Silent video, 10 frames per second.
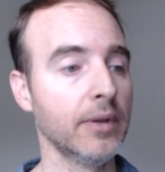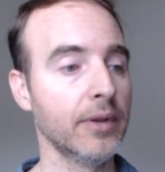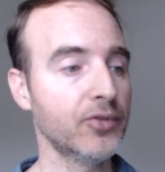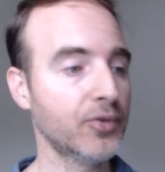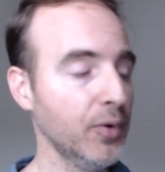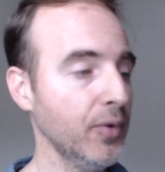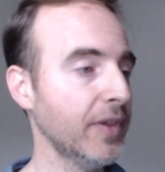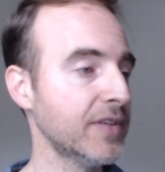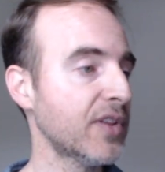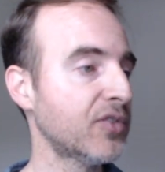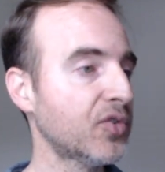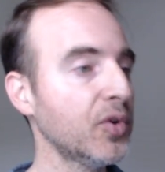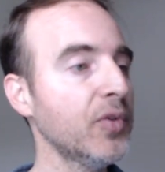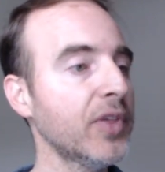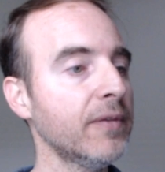The truth is the
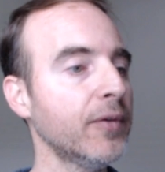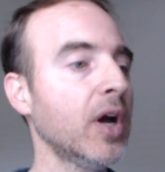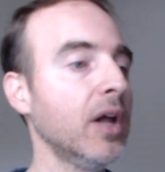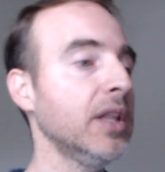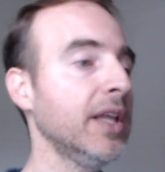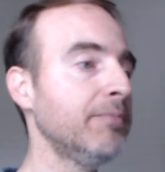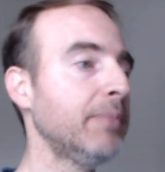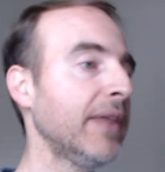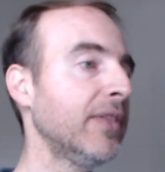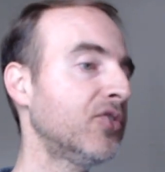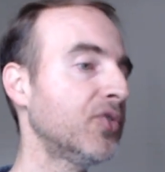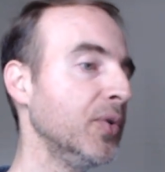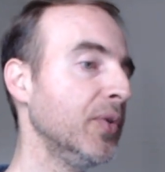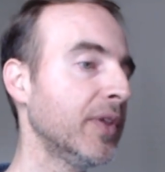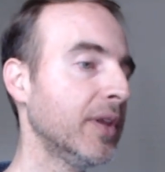truth and if we all live by the truth,